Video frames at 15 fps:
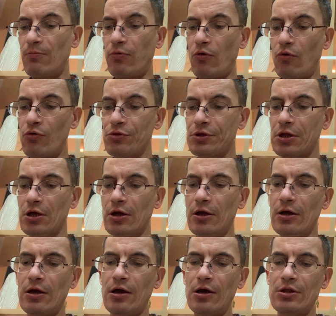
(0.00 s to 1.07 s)
both
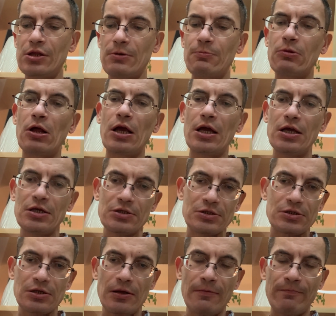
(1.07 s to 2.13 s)
the
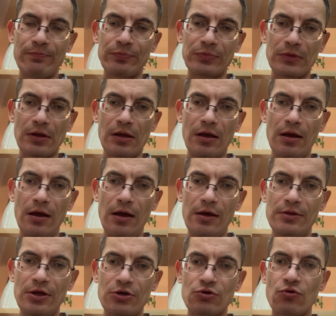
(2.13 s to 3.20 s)
place,
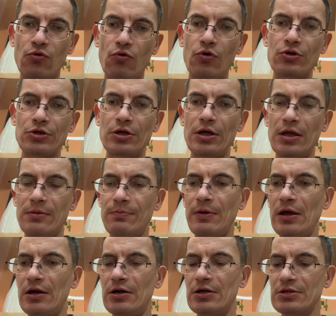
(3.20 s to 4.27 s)
that corner in
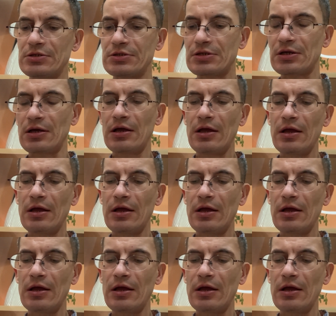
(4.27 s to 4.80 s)
Paris,